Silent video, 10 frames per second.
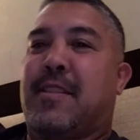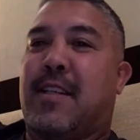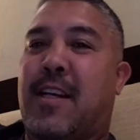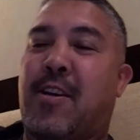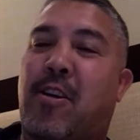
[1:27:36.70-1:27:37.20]

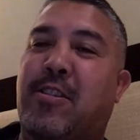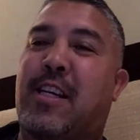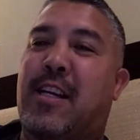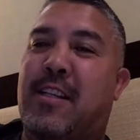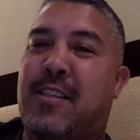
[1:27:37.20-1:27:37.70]
Hey,
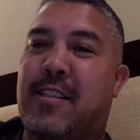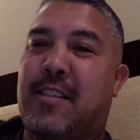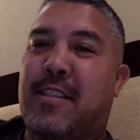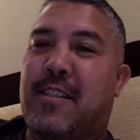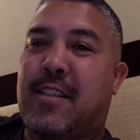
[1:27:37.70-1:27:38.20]
actually, that's
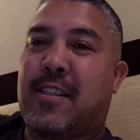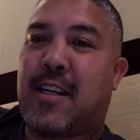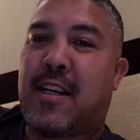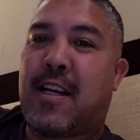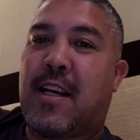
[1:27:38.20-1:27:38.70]
true, Beto. Let
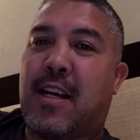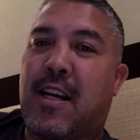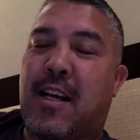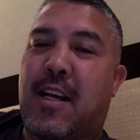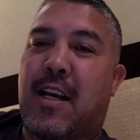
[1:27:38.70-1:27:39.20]
me tell you.
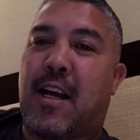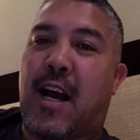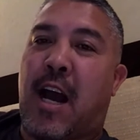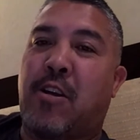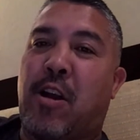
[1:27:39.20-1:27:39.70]

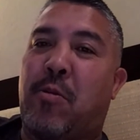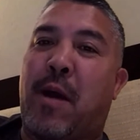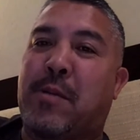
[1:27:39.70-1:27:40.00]
One time,